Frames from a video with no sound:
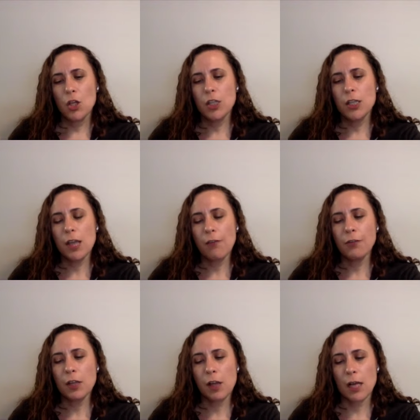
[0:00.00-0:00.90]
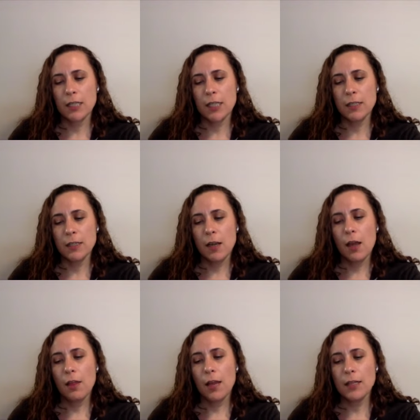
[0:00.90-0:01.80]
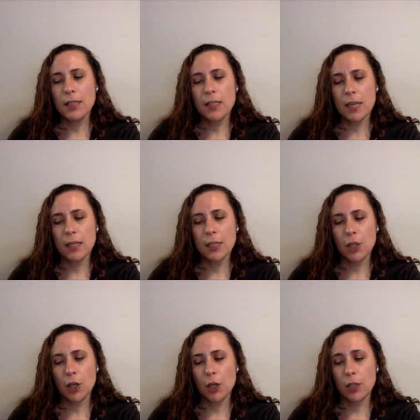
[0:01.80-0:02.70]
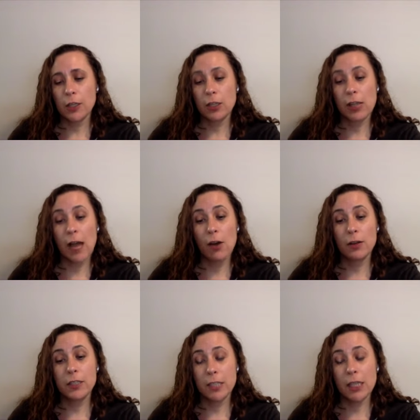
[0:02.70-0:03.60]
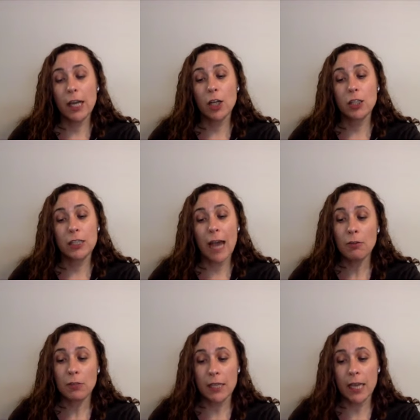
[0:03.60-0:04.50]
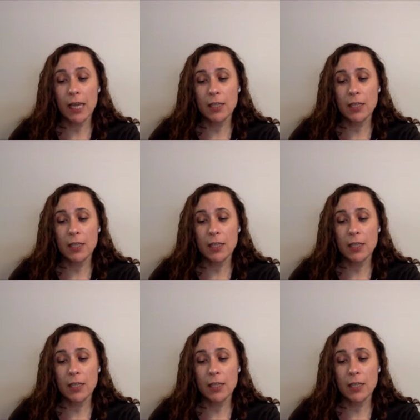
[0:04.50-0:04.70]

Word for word: She left the closet, then suddenly turned and decla- declared loudly